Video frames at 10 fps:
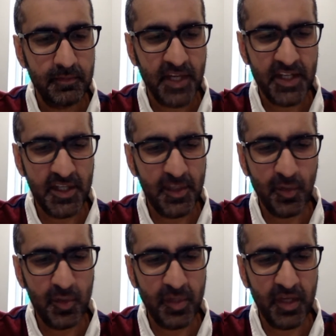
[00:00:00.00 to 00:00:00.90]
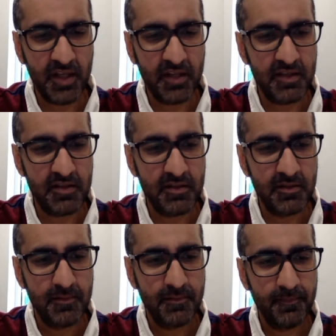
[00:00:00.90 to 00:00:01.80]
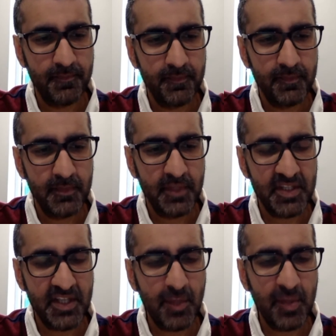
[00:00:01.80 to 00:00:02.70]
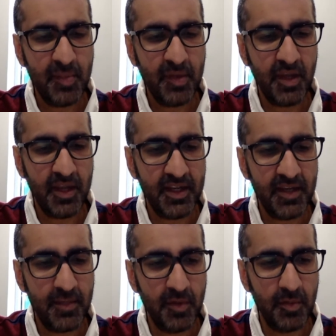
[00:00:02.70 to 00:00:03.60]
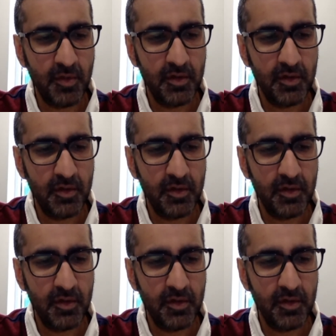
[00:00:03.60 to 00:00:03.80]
I knew it would be like this. It's how people like it, Mum.